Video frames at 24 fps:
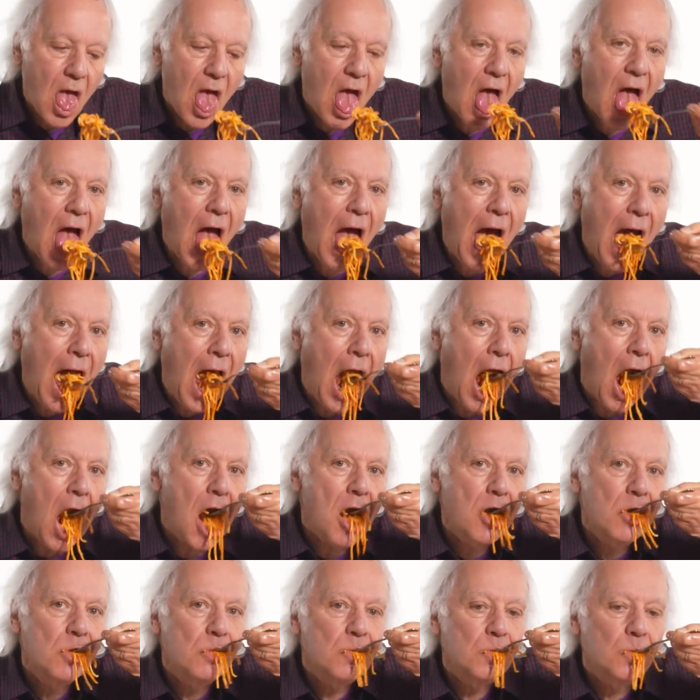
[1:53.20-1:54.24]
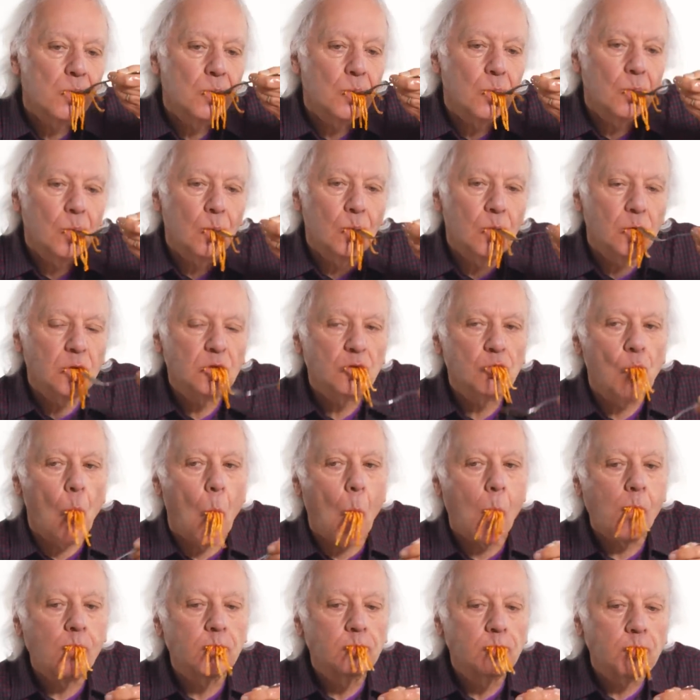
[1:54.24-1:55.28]
I'm gonna eat another bowl of pasta with a
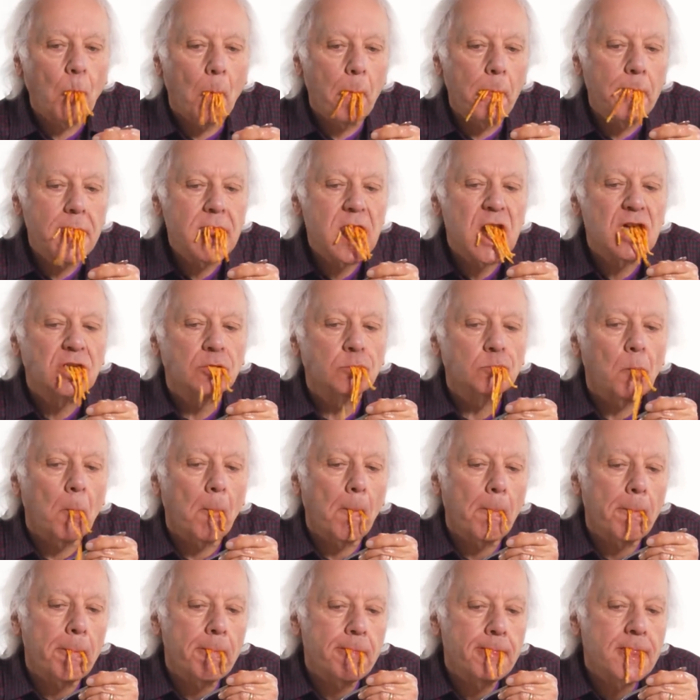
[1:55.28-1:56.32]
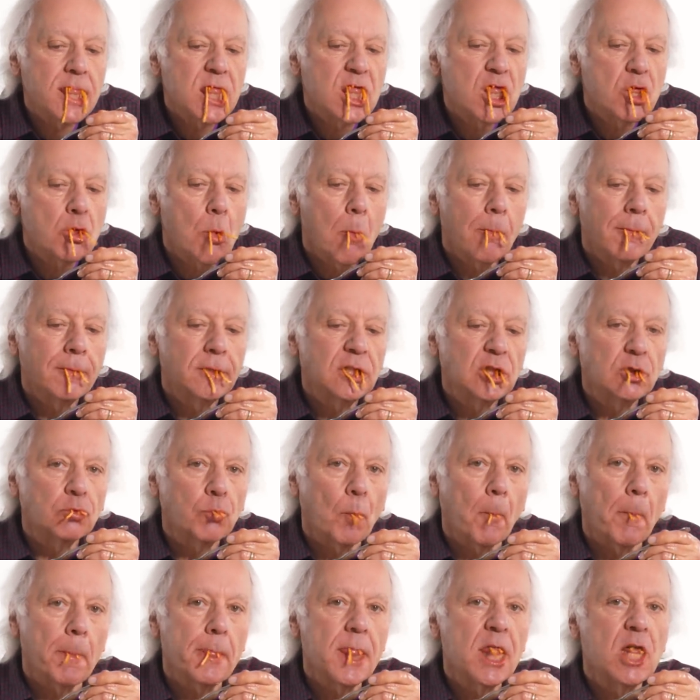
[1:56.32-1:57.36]
slippery left hand.
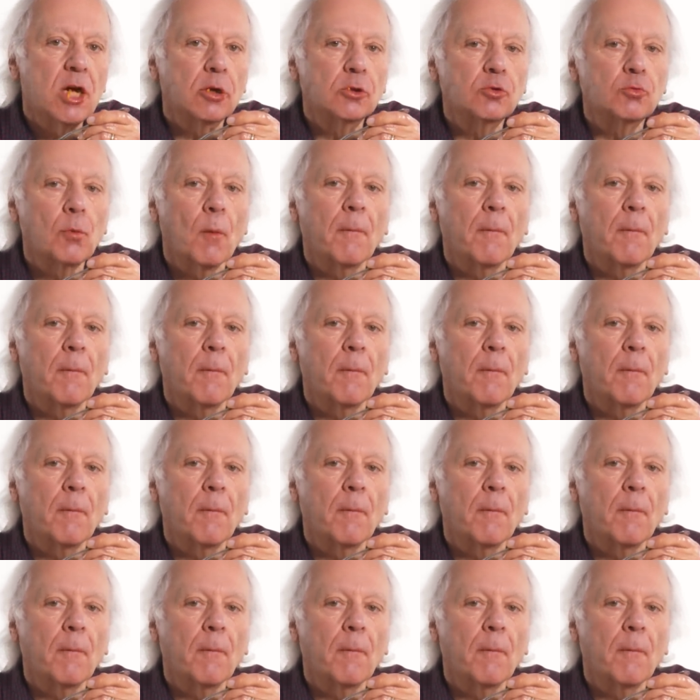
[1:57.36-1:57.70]
Okay, let's try